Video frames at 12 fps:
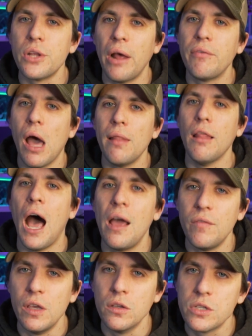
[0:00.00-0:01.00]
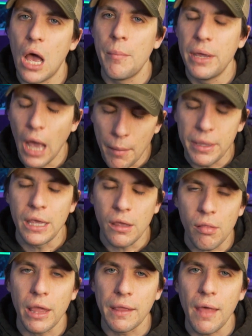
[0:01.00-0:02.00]
and I've got live eels on me, I'm
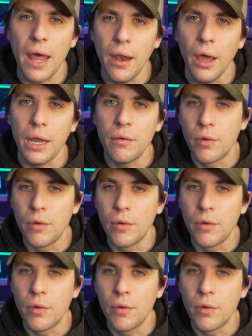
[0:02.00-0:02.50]
eeling that night.